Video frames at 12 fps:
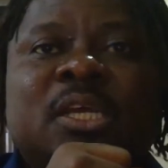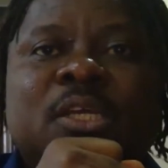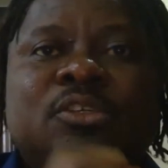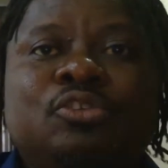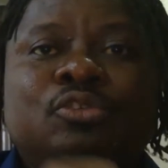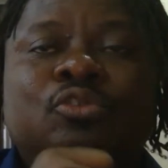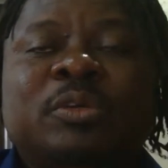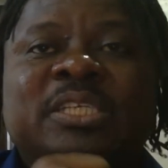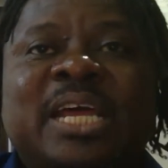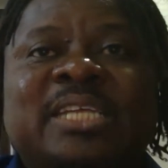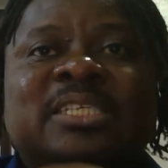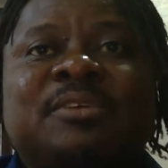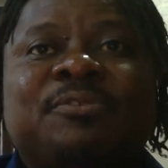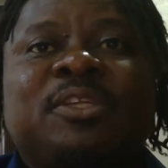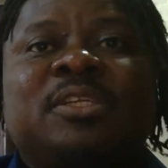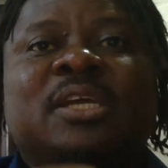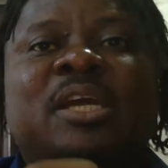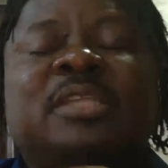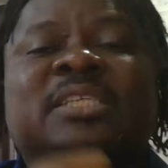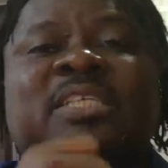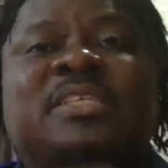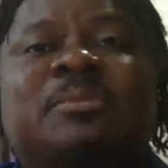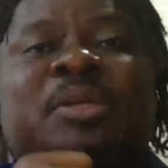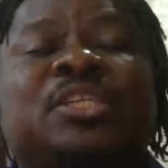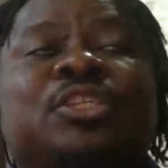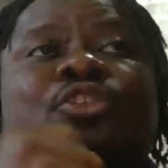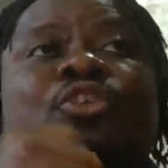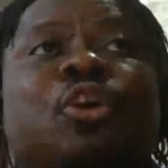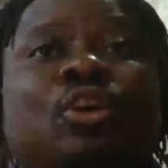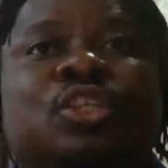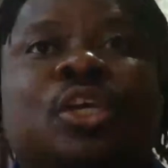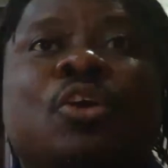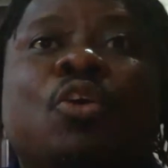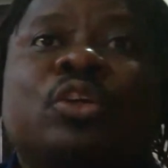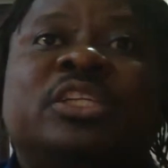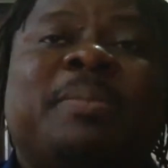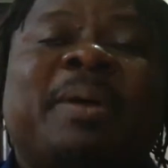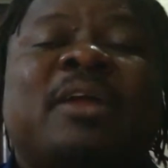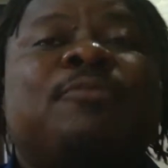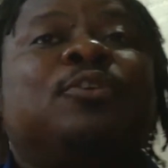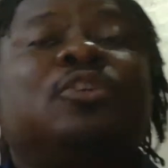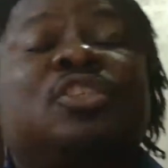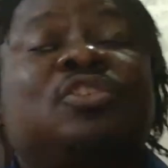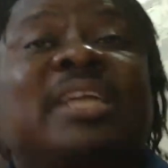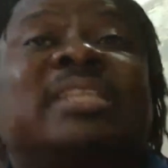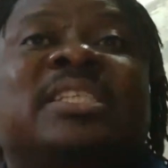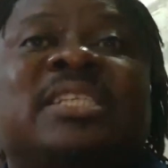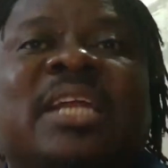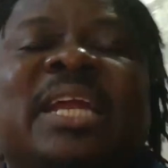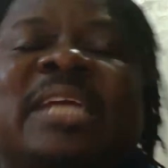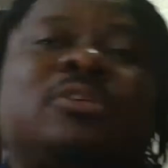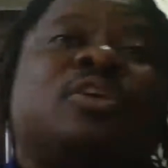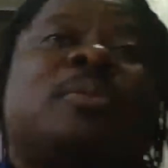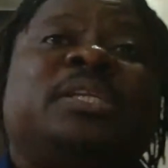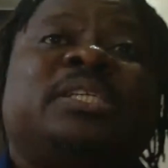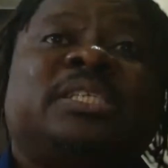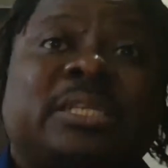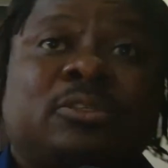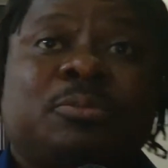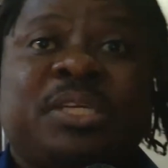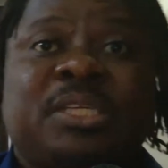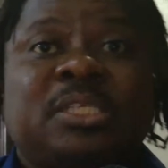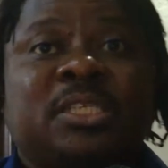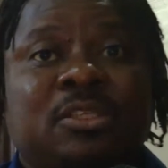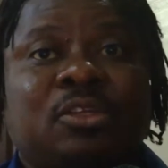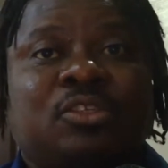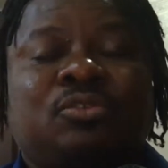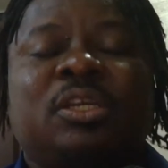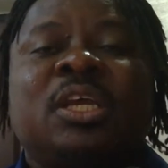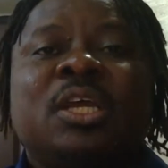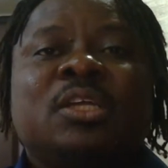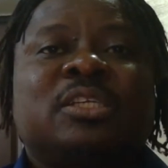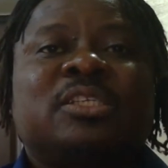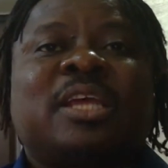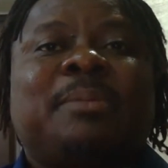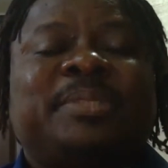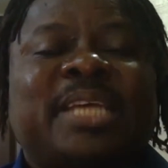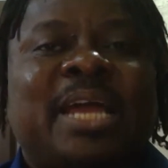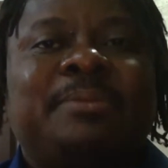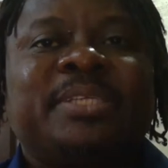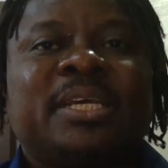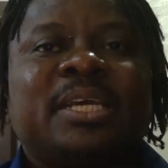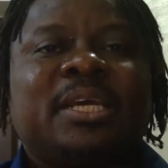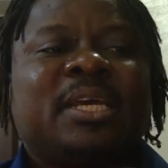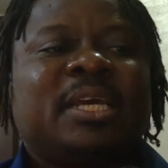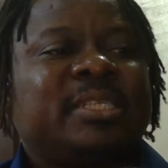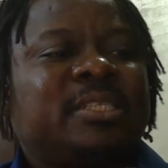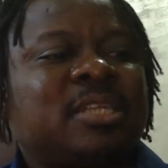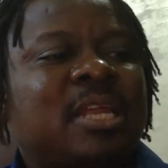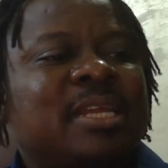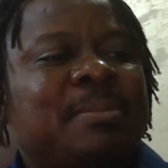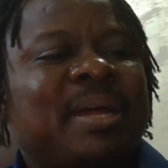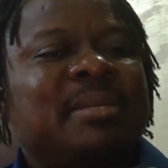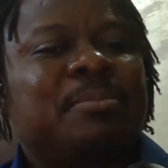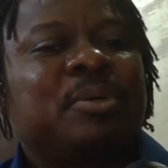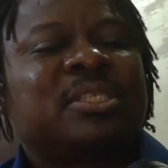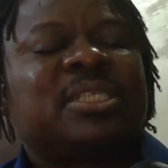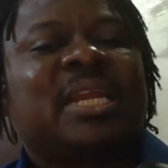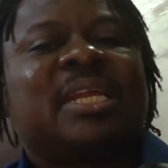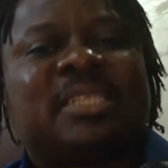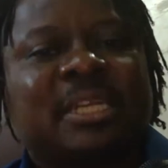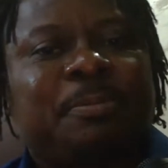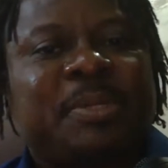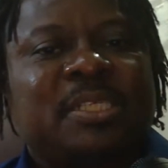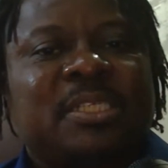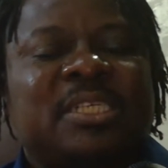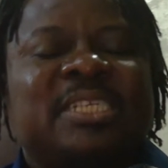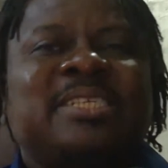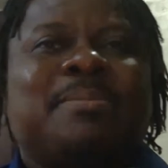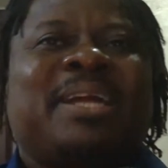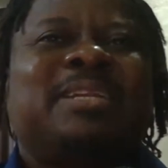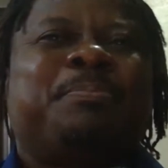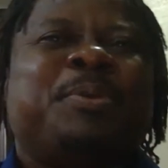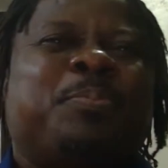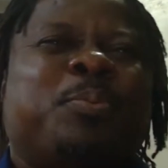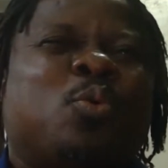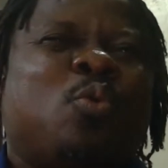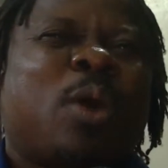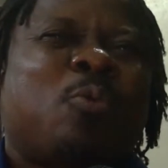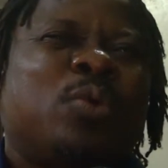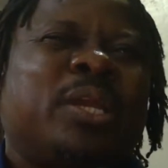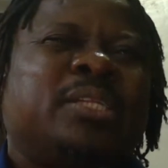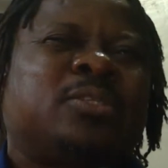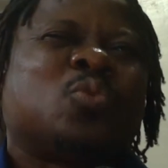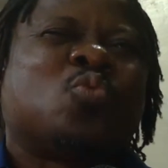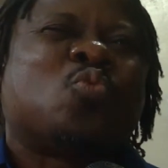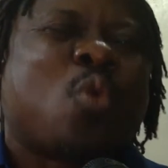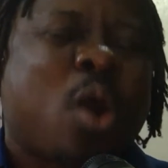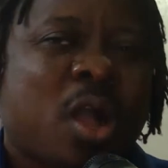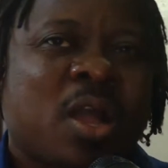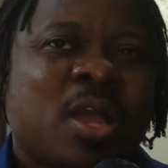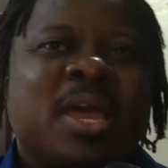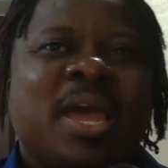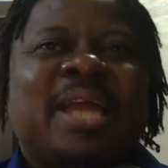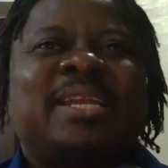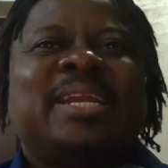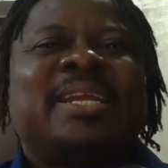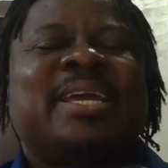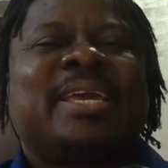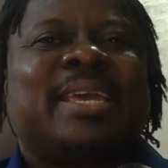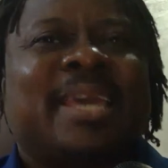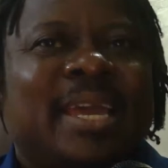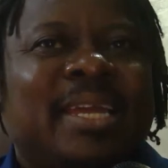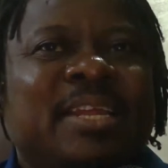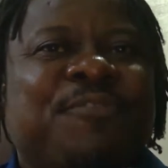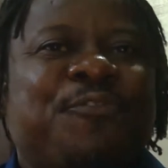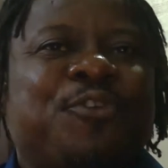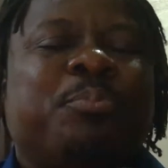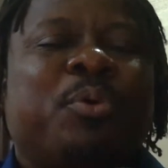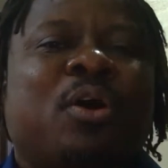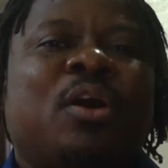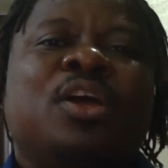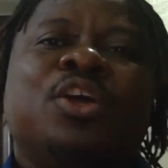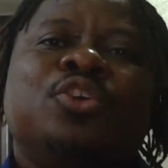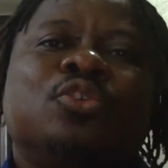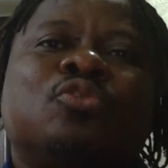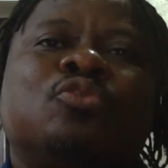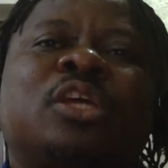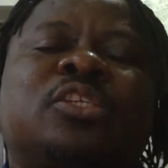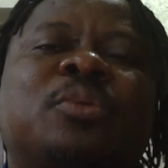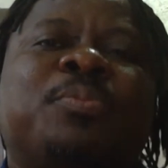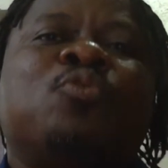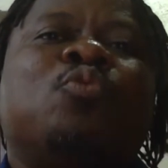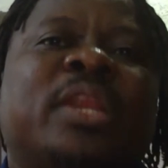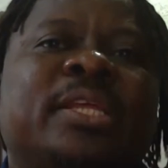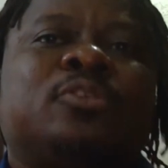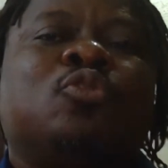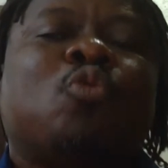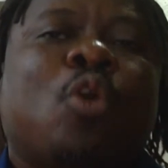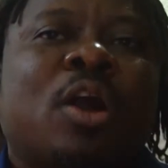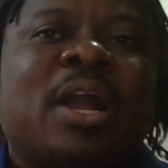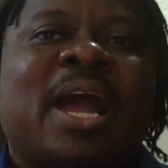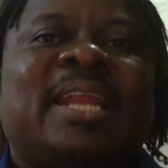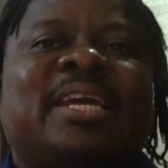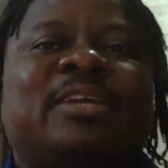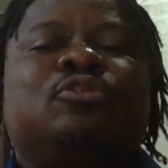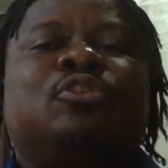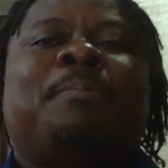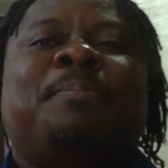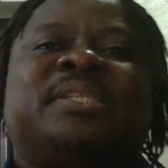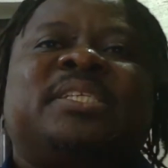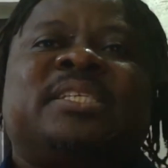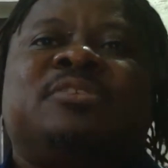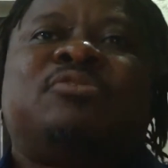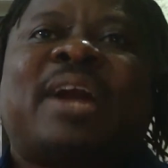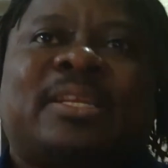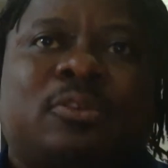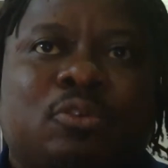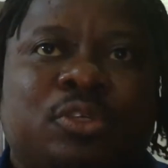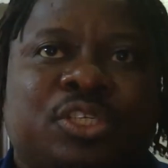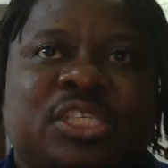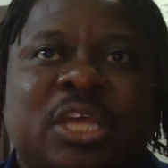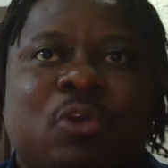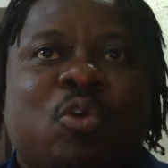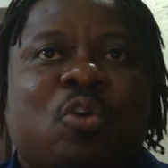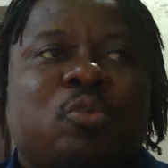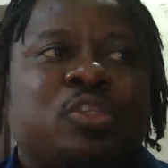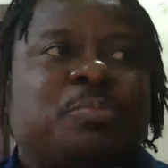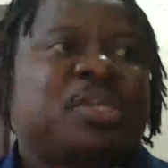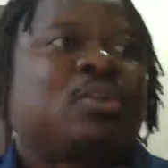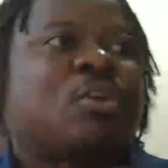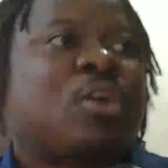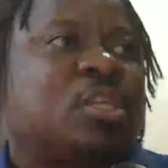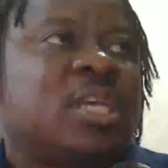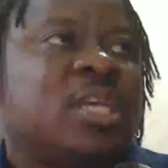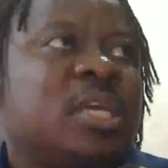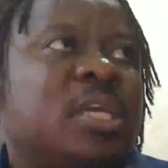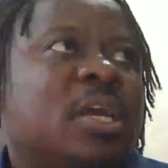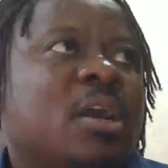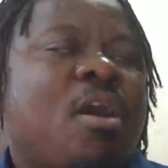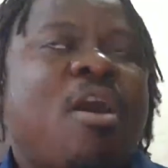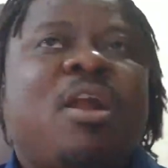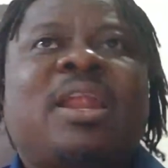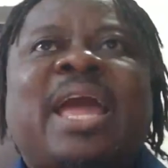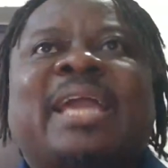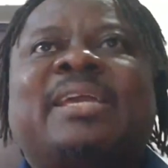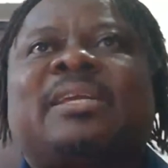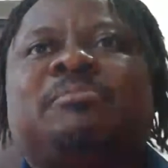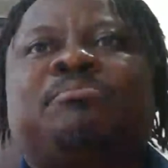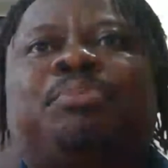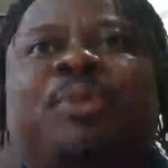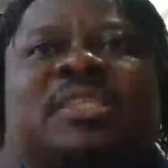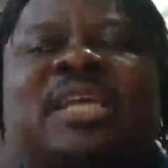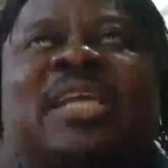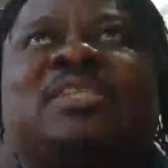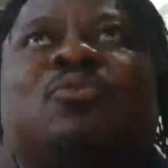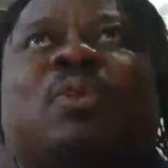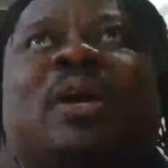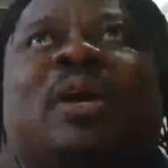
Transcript: you doing Thanksgiving testimony in church, holding the microphone, just write it down. That's what somebody said to me in this industry. So sometimes it's not about the most talented person. It's about the people who are willing to work. And then again, in football, you could also be willing to work and then you're not meeting the right coaches that work with you, because unlike broadcasting where